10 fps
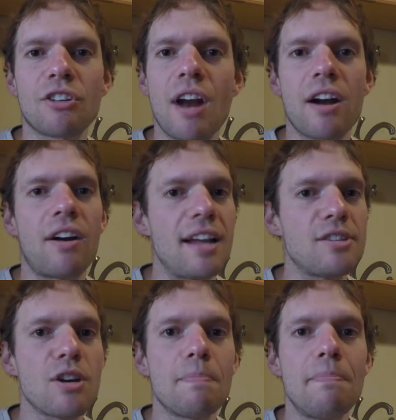Greger. I
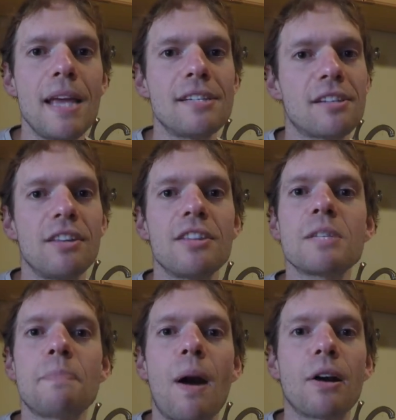took basically the
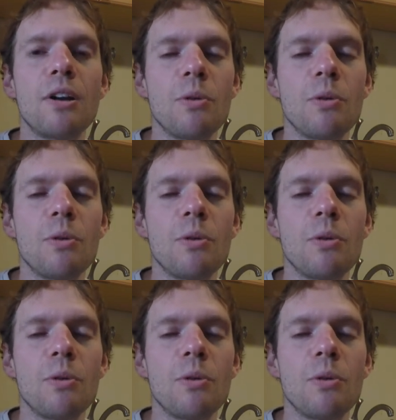spark